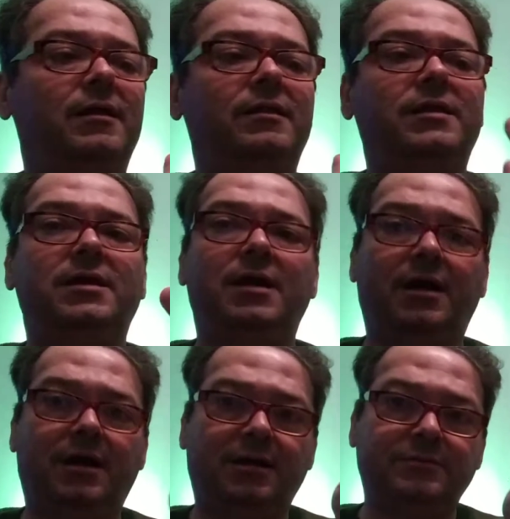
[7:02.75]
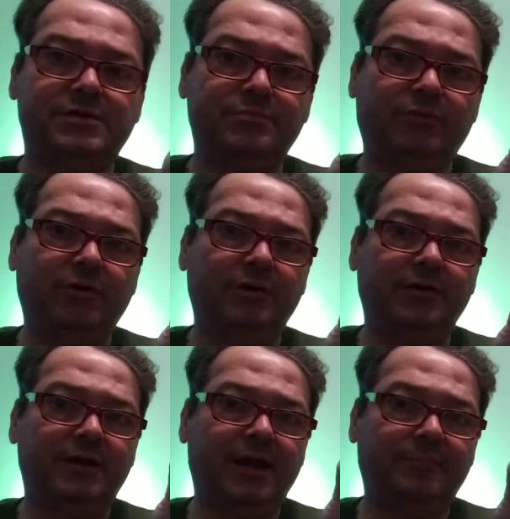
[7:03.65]
the
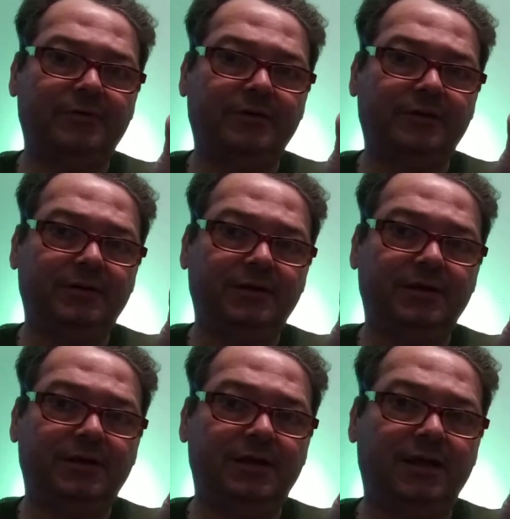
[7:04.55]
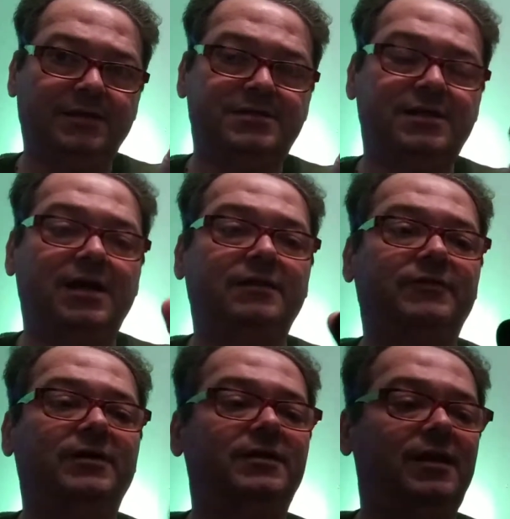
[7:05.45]
spoiler adapter inside of
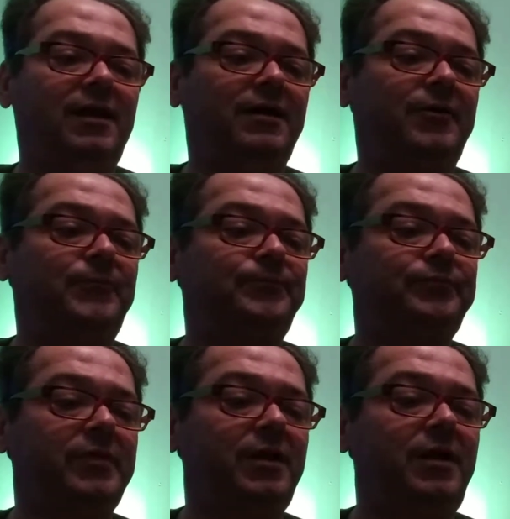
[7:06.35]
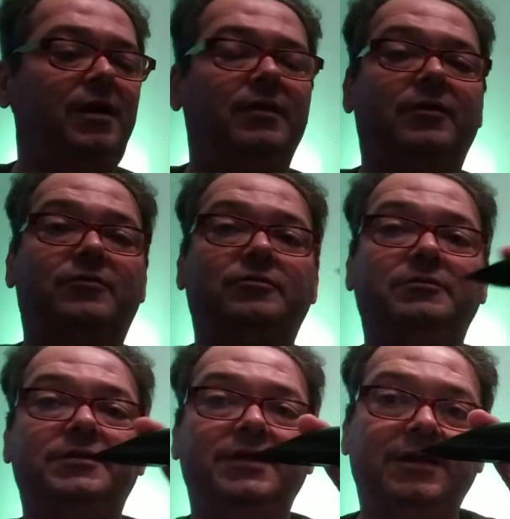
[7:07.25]
it. Now, the
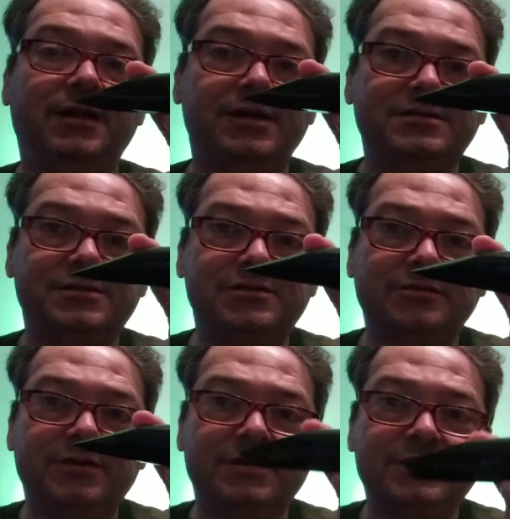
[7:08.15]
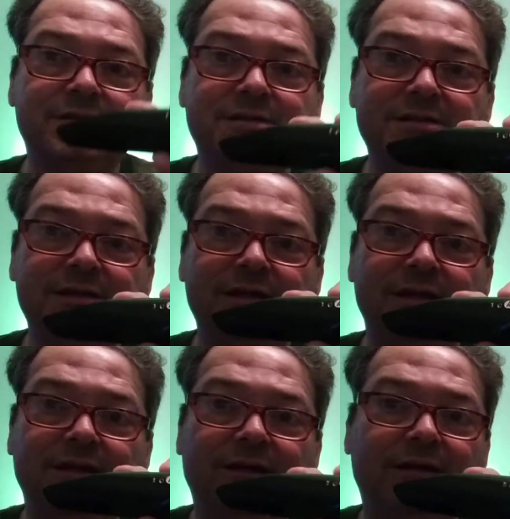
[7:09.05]
cool thing is, you can see
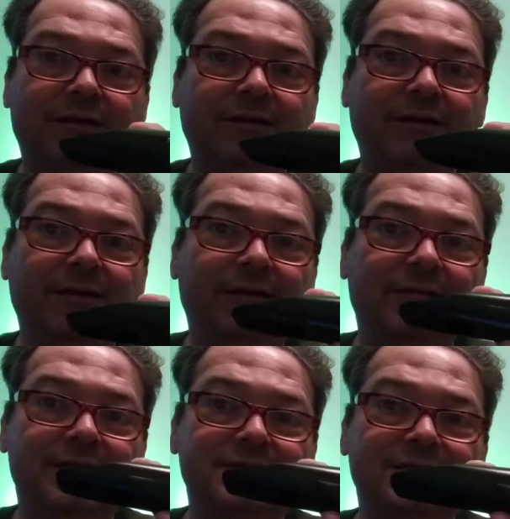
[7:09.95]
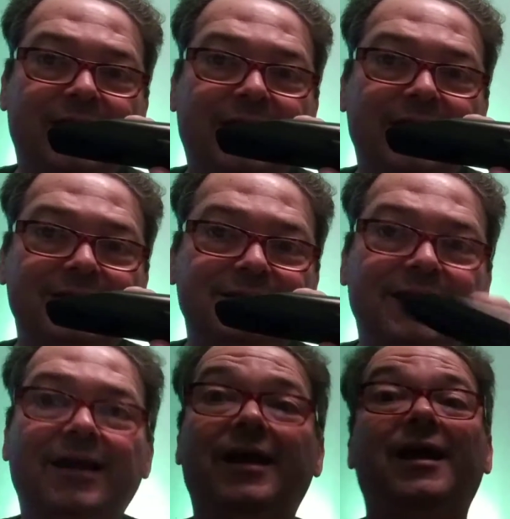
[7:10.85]
here, the size,
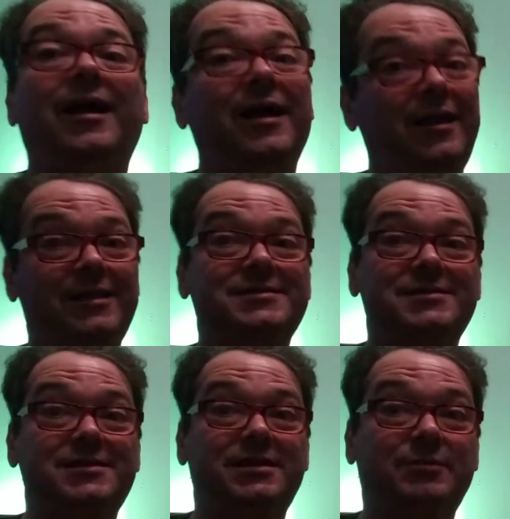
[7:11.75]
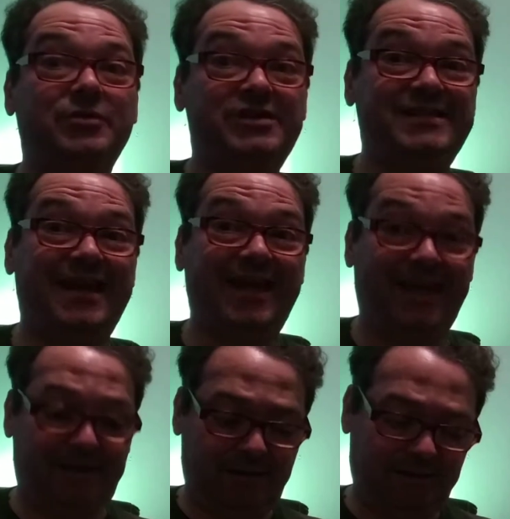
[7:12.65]
this is a number
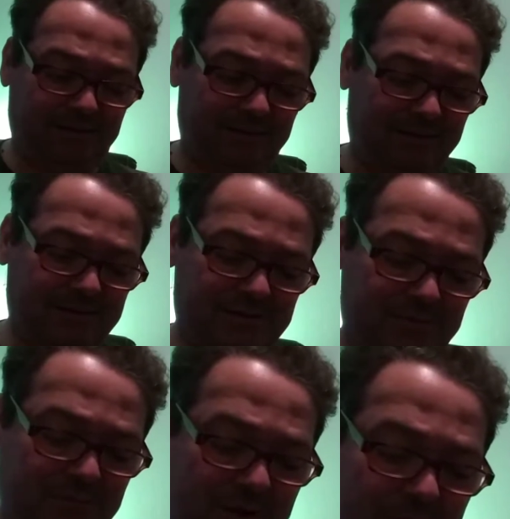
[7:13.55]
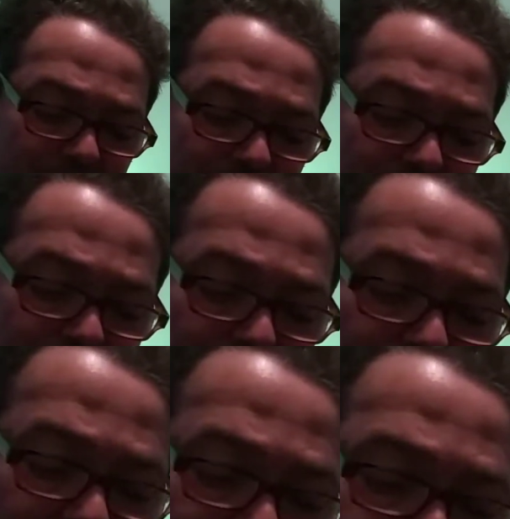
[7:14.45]
10. This is probably the
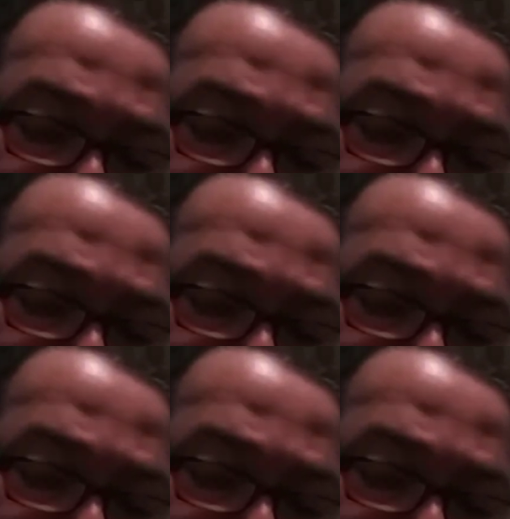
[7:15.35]
biggest